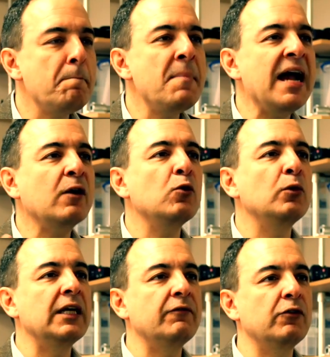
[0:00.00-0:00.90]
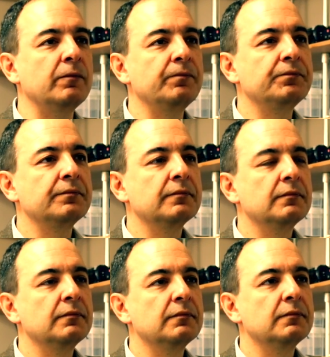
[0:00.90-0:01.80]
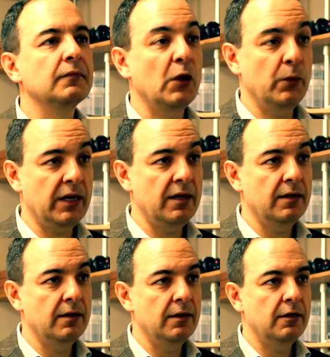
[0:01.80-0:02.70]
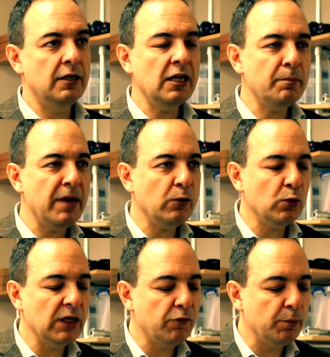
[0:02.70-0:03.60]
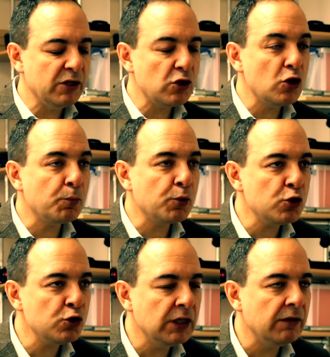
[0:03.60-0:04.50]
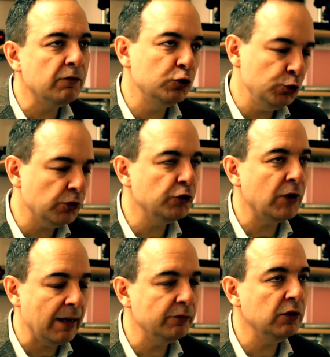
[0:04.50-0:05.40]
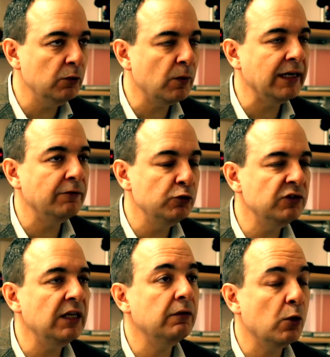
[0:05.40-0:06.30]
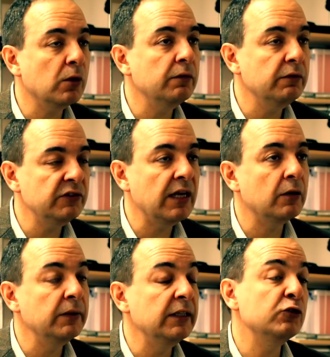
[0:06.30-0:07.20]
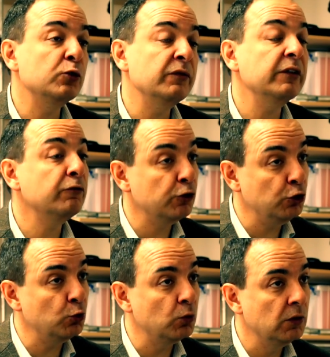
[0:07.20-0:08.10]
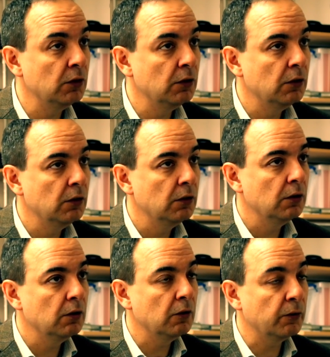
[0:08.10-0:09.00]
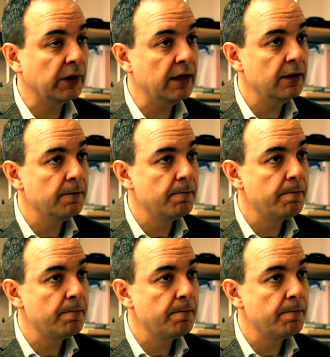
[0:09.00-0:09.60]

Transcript: a macro level, okay? Not the micro level, because on the personal level, sure, you're absolutely right. If you save a quarter of your salary, it's terrific for you, okay?